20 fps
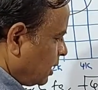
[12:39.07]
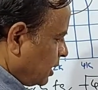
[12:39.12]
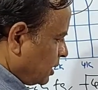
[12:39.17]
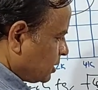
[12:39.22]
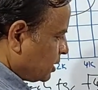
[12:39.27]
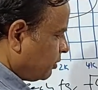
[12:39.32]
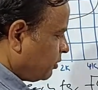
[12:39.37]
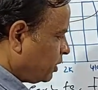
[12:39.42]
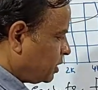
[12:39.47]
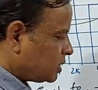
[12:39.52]

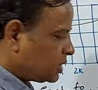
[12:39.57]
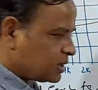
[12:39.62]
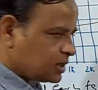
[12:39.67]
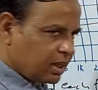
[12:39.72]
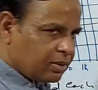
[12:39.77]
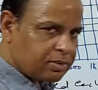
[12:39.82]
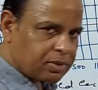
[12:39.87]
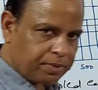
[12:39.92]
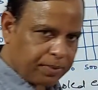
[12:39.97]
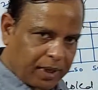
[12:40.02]

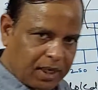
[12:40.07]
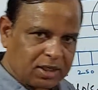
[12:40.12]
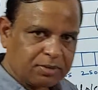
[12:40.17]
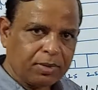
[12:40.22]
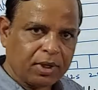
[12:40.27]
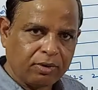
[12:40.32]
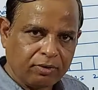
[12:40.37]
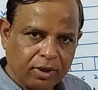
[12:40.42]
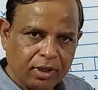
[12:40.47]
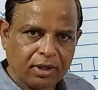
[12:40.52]
some space
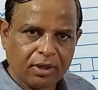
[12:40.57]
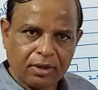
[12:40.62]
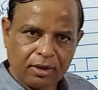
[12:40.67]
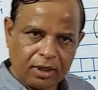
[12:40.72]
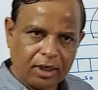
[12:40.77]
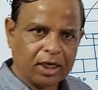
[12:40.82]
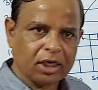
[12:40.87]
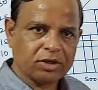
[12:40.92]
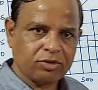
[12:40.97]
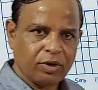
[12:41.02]
between
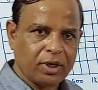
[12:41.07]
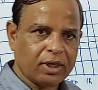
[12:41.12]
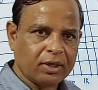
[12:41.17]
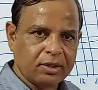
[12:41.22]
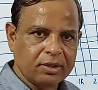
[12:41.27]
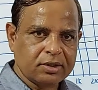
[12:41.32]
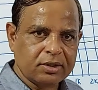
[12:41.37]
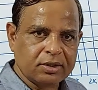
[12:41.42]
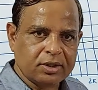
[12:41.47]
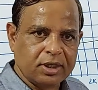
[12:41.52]
each vehicle,
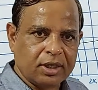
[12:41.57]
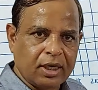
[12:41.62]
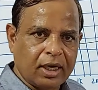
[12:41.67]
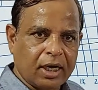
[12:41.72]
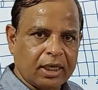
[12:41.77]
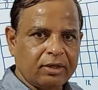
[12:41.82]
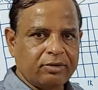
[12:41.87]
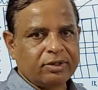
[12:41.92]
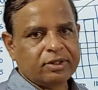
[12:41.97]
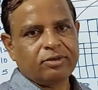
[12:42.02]
isn't it?
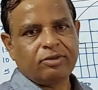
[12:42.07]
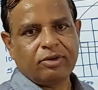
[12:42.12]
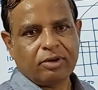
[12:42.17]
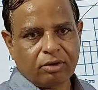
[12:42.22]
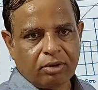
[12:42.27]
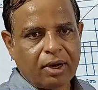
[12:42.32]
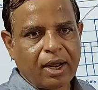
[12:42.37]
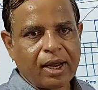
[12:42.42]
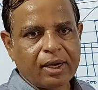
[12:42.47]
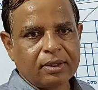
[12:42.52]
Otherwise, it will
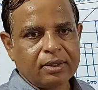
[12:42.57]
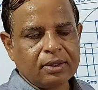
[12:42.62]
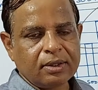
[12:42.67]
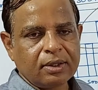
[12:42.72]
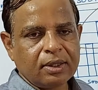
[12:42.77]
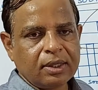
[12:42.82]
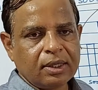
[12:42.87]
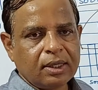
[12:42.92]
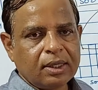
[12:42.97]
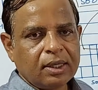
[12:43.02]
collide.
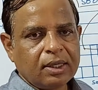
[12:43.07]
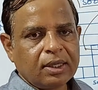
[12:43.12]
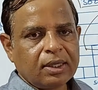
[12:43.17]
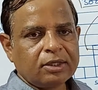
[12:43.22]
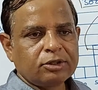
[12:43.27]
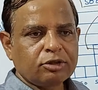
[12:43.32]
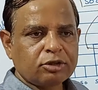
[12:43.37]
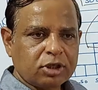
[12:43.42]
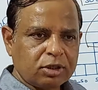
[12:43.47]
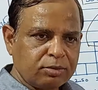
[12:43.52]

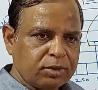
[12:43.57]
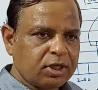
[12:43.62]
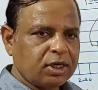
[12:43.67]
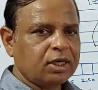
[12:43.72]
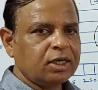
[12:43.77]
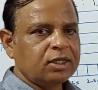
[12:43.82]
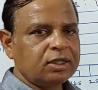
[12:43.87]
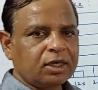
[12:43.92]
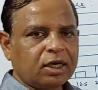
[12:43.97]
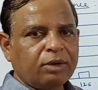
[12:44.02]
So
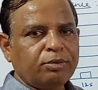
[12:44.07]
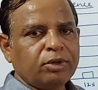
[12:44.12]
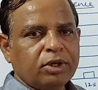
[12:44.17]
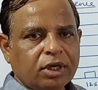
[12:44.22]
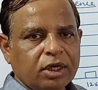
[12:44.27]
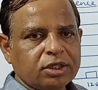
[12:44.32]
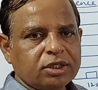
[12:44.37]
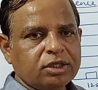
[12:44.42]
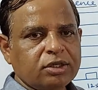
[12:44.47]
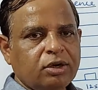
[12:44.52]
similarly, in the
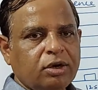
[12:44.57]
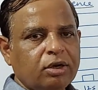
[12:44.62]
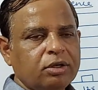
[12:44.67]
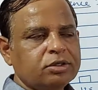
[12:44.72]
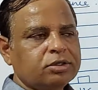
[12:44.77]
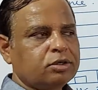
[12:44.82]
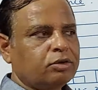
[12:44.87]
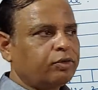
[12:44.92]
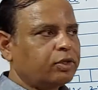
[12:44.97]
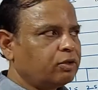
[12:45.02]
communication
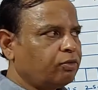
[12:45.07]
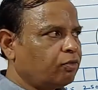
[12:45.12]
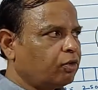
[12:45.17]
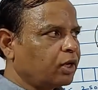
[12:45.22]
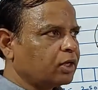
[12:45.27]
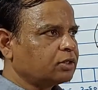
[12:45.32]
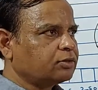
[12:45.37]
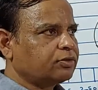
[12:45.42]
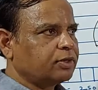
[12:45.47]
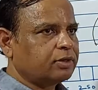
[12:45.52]
also, when the
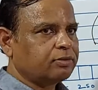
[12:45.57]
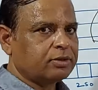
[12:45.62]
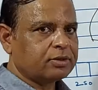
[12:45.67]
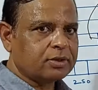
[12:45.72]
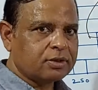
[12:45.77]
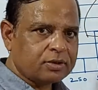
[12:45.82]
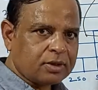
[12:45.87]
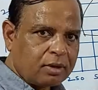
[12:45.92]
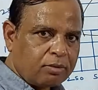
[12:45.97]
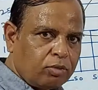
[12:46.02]
voice
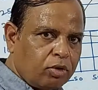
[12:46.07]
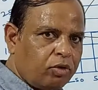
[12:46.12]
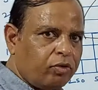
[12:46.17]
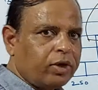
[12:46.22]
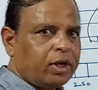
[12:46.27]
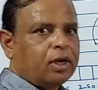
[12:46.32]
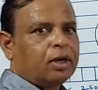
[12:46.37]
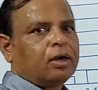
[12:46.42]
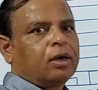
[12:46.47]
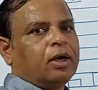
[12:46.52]
frequencies are
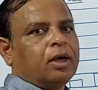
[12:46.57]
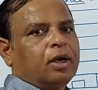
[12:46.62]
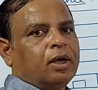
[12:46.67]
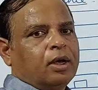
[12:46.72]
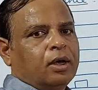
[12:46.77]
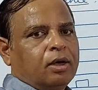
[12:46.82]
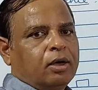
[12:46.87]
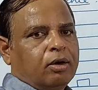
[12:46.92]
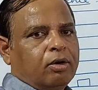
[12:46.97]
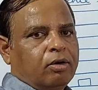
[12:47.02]
moving,
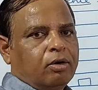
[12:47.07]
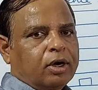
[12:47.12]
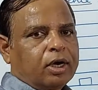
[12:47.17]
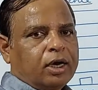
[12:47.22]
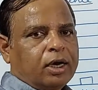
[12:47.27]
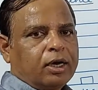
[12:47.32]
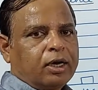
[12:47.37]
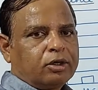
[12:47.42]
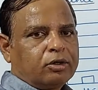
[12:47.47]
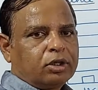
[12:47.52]

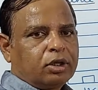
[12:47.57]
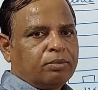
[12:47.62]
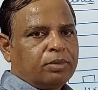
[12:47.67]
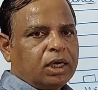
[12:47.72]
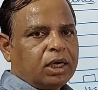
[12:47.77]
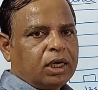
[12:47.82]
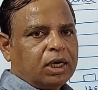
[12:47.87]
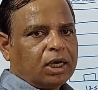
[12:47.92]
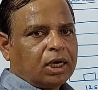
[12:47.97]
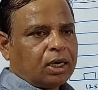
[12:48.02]
okay, into the
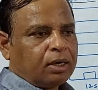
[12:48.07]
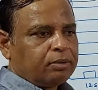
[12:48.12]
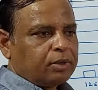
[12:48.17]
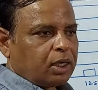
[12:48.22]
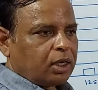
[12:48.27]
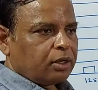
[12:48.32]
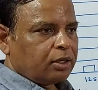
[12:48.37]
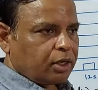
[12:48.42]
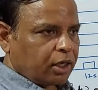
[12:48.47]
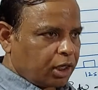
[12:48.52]
media,
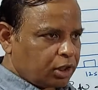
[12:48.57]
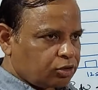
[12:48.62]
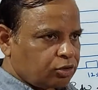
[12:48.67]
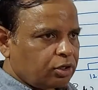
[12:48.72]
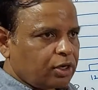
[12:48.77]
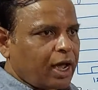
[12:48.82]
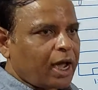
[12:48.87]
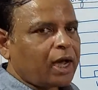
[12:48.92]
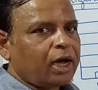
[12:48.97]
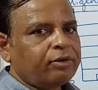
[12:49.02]
it should
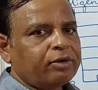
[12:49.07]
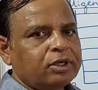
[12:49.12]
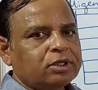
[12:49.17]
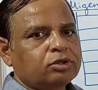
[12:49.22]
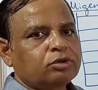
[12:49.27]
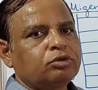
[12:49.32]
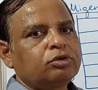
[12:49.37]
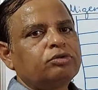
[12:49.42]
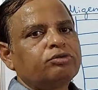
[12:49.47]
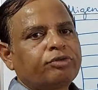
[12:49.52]
have its
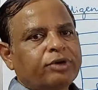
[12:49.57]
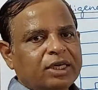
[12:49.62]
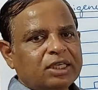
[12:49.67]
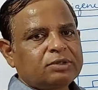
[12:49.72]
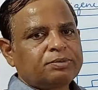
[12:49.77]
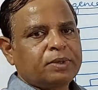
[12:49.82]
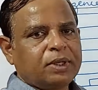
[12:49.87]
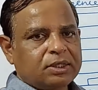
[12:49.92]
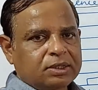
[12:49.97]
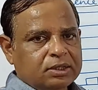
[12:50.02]
own free
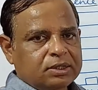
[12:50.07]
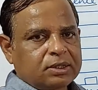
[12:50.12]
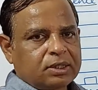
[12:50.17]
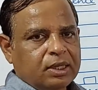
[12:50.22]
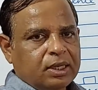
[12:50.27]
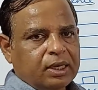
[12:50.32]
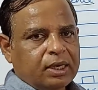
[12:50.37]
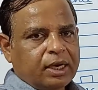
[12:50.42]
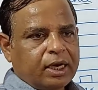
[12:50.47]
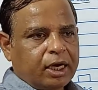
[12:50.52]
space.
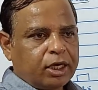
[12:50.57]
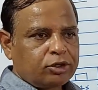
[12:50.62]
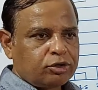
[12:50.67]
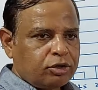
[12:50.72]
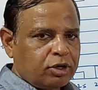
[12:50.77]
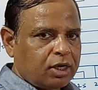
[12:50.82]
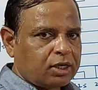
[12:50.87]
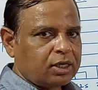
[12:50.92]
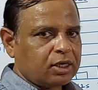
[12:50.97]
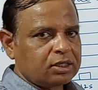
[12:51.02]
It should
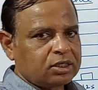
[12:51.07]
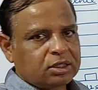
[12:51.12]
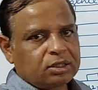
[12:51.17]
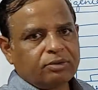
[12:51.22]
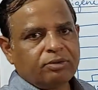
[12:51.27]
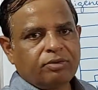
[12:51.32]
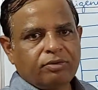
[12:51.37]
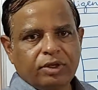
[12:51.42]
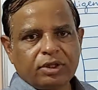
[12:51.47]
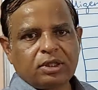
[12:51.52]
not touch
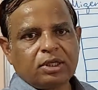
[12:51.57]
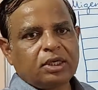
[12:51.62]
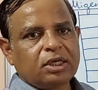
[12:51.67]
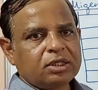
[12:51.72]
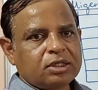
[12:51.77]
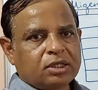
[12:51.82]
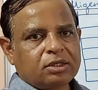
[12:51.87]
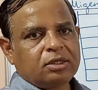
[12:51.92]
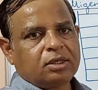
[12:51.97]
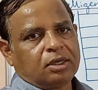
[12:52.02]
with
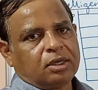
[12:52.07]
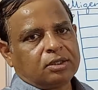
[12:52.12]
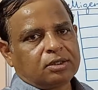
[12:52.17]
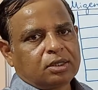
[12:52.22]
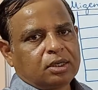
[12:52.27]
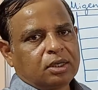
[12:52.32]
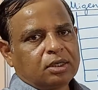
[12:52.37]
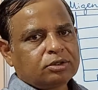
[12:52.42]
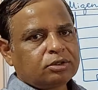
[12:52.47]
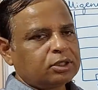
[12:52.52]
each other.
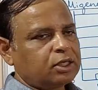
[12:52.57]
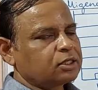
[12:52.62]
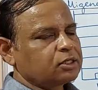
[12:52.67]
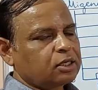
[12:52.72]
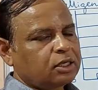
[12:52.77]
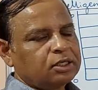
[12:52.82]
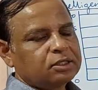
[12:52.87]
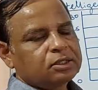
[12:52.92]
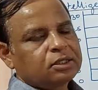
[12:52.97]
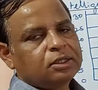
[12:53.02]
So that's the
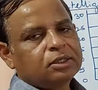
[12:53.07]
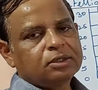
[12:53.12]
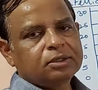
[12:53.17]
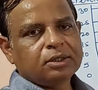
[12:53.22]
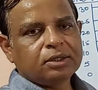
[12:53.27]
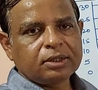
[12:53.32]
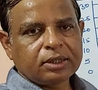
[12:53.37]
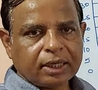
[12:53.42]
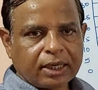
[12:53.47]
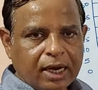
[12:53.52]

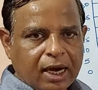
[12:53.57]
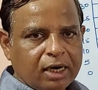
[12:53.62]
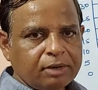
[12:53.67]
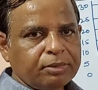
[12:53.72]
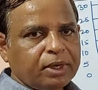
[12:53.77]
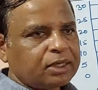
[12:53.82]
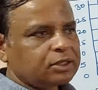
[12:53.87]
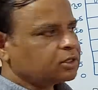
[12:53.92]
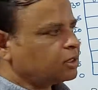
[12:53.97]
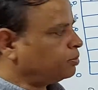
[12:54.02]
reason the guard
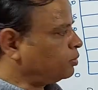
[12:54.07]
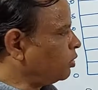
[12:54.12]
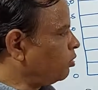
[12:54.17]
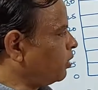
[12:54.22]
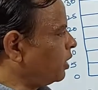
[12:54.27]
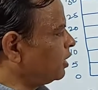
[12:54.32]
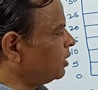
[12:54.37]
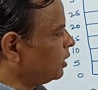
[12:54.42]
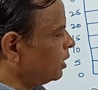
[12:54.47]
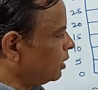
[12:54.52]
bands are
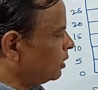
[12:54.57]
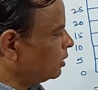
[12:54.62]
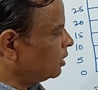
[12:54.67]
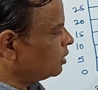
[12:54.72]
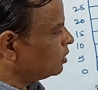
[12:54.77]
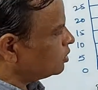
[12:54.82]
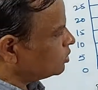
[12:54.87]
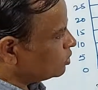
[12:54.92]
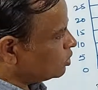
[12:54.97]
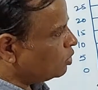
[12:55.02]
provided.
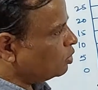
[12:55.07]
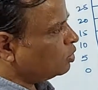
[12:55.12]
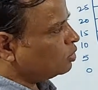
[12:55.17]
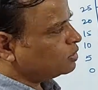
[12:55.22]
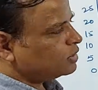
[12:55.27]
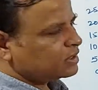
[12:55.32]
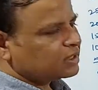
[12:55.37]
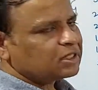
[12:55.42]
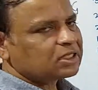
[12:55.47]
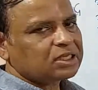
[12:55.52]
So
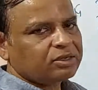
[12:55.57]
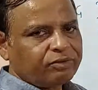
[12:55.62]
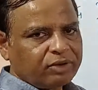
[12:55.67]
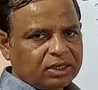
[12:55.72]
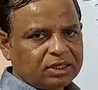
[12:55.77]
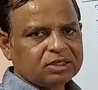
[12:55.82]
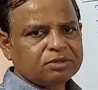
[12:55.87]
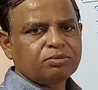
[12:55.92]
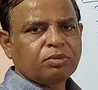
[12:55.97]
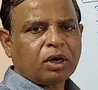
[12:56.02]
this is a
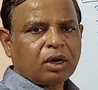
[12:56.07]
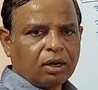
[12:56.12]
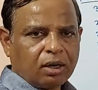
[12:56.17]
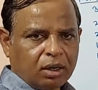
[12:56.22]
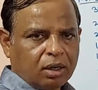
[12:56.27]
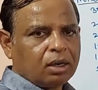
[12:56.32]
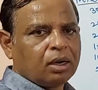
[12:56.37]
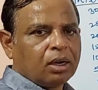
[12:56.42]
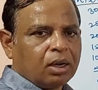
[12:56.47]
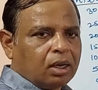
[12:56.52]
very
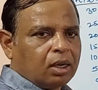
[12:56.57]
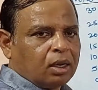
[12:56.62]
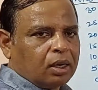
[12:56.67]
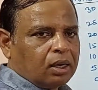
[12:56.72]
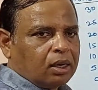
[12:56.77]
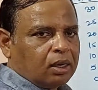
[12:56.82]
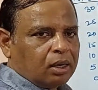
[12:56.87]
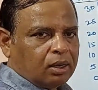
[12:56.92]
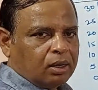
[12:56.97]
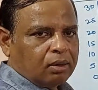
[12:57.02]
small
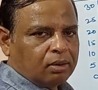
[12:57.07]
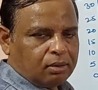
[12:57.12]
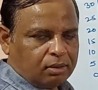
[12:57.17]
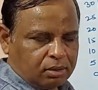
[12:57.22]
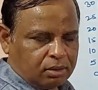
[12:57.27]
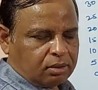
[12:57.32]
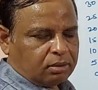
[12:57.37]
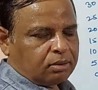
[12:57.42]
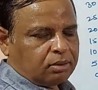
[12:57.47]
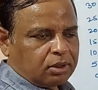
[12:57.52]

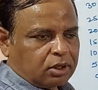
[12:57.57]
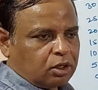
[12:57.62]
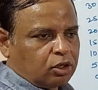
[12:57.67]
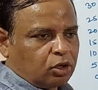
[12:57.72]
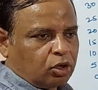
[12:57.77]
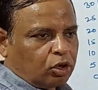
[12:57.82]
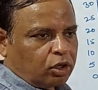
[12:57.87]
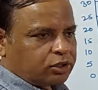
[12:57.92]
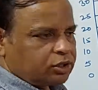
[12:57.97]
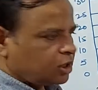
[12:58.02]

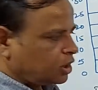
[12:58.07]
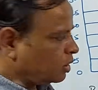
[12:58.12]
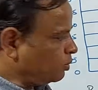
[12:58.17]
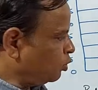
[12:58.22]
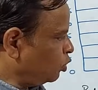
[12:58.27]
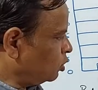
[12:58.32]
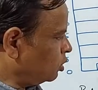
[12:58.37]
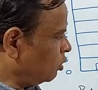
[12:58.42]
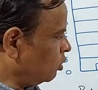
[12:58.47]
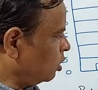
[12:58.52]
logic
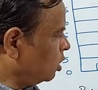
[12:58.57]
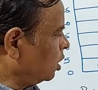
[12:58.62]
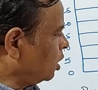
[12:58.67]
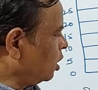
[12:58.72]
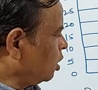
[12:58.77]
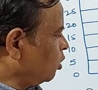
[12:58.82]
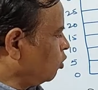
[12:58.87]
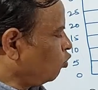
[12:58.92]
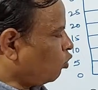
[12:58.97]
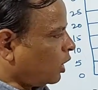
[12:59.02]
about the
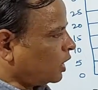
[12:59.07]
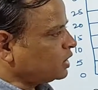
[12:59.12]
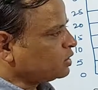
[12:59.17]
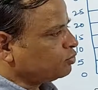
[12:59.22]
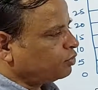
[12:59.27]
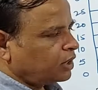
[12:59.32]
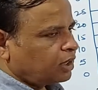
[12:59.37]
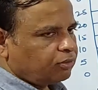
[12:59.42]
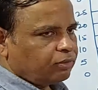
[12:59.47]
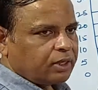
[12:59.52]
voice
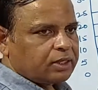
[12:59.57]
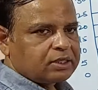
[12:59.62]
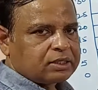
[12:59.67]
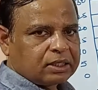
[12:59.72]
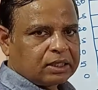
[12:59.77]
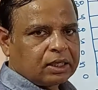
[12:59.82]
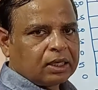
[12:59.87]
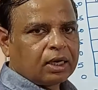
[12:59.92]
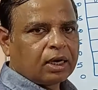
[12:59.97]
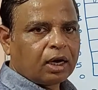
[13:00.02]

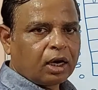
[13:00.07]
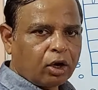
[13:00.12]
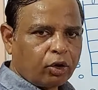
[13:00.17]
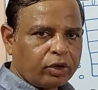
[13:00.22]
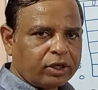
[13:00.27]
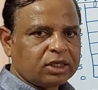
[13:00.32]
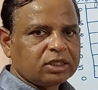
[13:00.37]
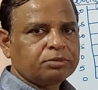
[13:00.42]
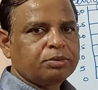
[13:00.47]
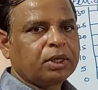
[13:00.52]
frequency, how
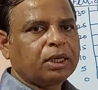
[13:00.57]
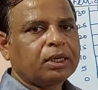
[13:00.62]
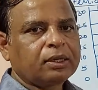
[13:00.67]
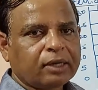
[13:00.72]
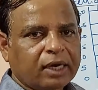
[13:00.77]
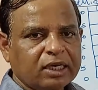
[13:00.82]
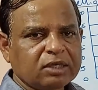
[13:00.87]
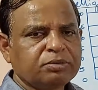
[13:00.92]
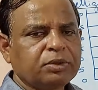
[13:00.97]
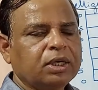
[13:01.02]
it is being
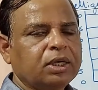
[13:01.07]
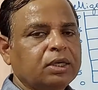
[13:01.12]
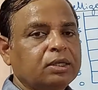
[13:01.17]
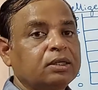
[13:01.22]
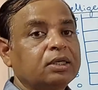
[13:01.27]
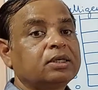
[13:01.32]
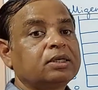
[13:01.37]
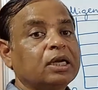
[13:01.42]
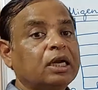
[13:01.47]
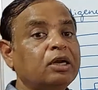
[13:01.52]
transmitted in
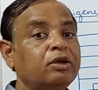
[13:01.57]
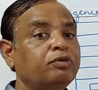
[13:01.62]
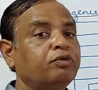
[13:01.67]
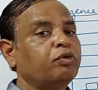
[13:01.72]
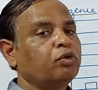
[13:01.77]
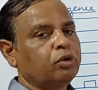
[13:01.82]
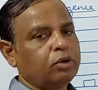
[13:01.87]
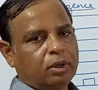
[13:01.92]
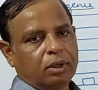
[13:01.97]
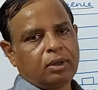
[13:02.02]
the
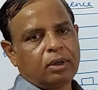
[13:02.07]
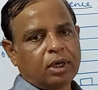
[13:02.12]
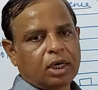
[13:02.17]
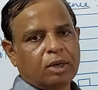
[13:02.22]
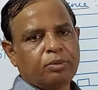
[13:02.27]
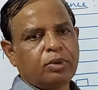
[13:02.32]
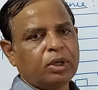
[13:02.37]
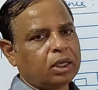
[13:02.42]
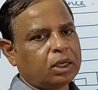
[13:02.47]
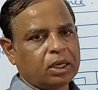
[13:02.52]
telephone
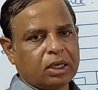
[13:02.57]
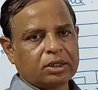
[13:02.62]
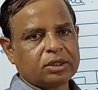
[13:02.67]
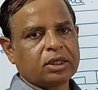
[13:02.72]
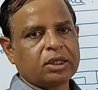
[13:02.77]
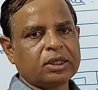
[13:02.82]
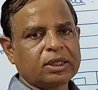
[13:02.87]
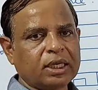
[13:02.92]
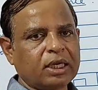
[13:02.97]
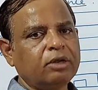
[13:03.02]

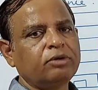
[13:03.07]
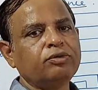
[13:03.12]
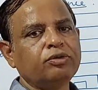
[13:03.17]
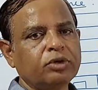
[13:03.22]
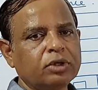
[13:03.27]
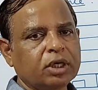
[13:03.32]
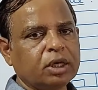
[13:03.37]
communication. Telephone